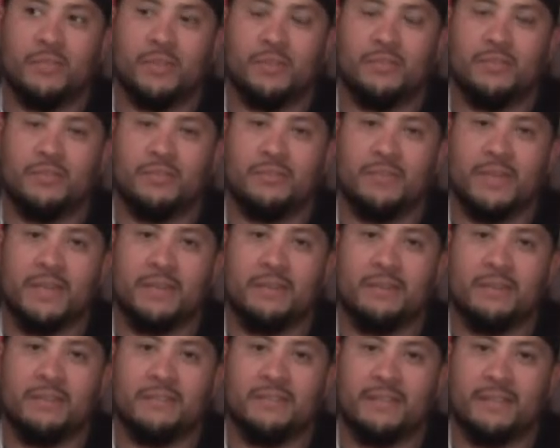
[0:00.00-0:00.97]
bolster my
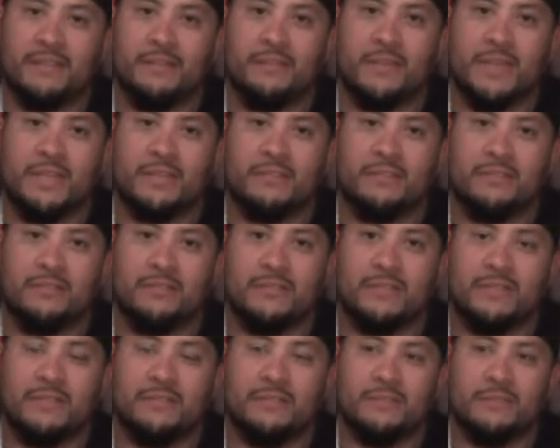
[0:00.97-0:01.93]
Sega Master
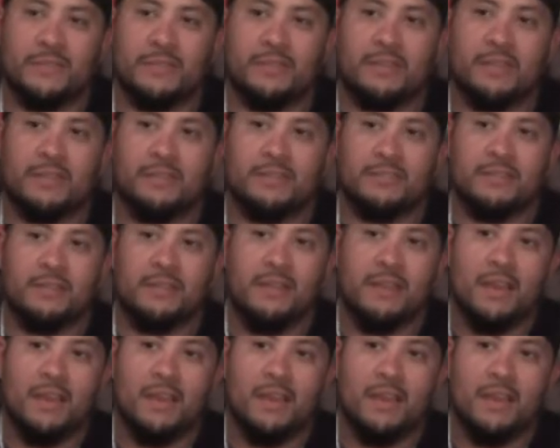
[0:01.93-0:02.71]
System collection.